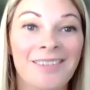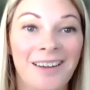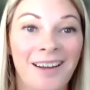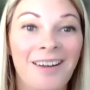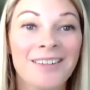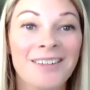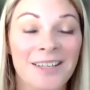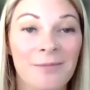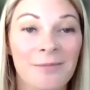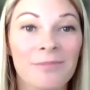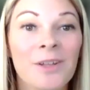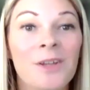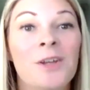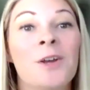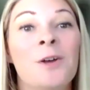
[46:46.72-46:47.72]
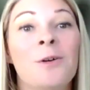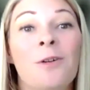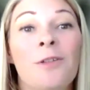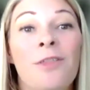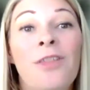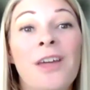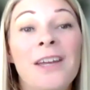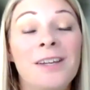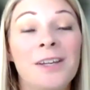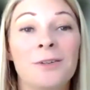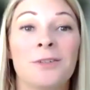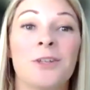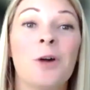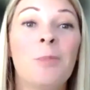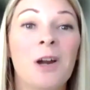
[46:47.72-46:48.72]
awesome. Well, thank you
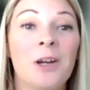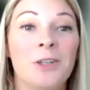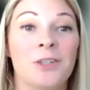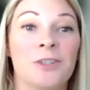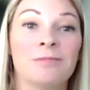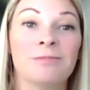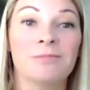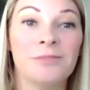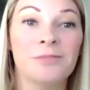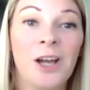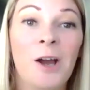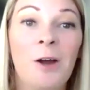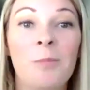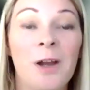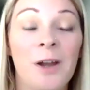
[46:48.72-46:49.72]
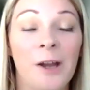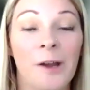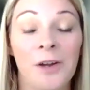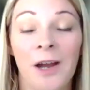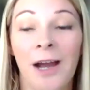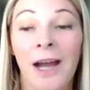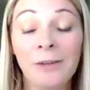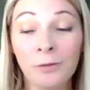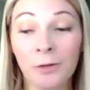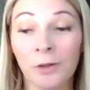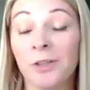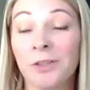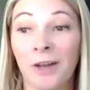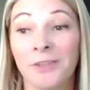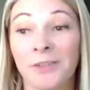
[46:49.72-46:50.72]
so much. Um, I've
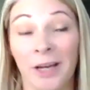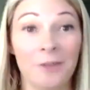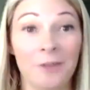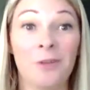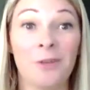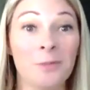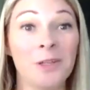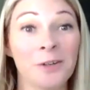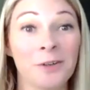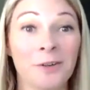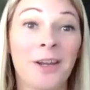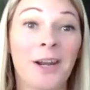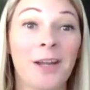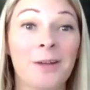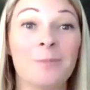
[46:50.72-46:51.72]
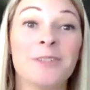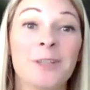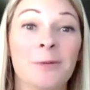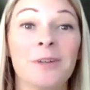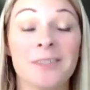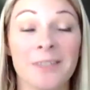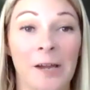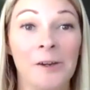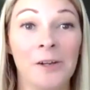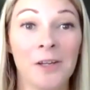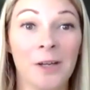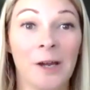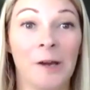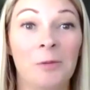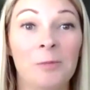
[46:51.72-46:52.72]
learned a ton from you, and I'm so excited
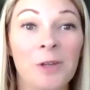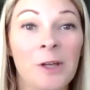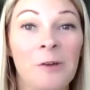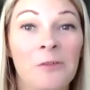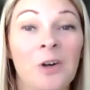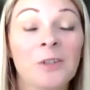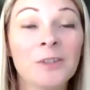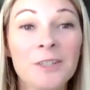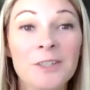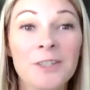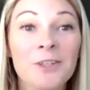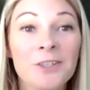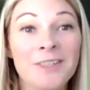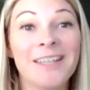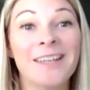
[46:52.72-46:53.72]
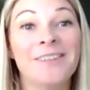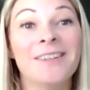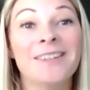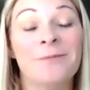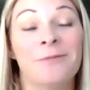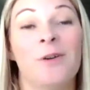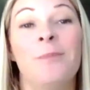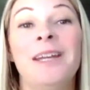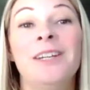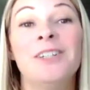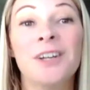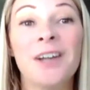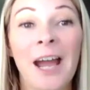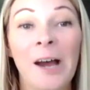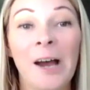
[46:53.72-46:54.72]
for our listeners to get this
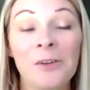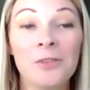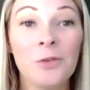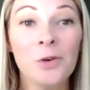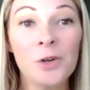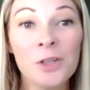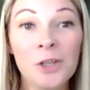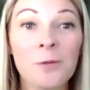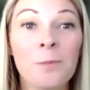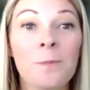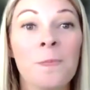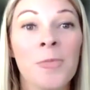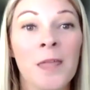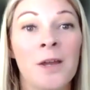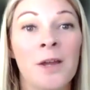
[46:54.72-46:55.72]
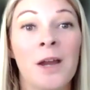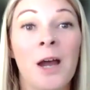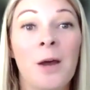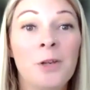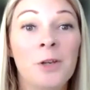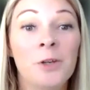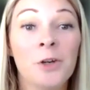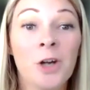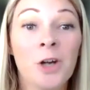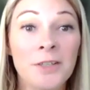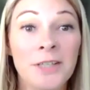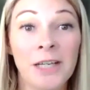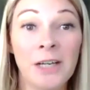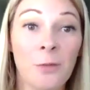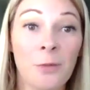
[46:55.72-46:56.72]
information out for you. Your
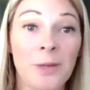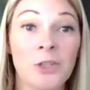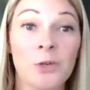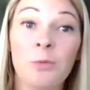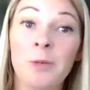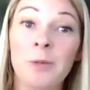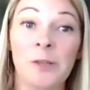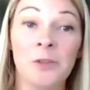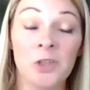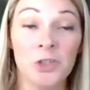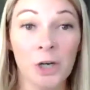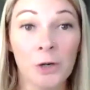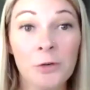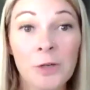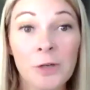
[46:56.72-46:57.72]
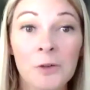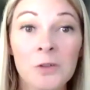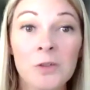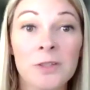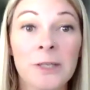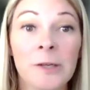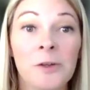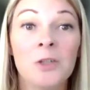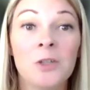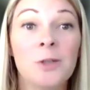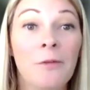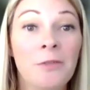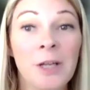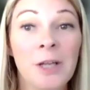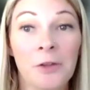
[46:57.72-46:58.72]
contact information will be in the show notes. Do you
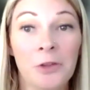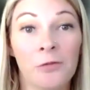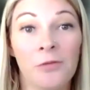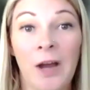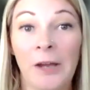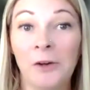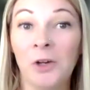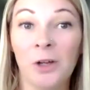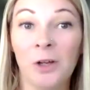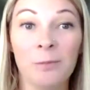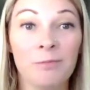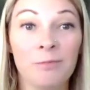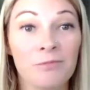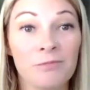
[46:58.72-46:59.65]
have any other final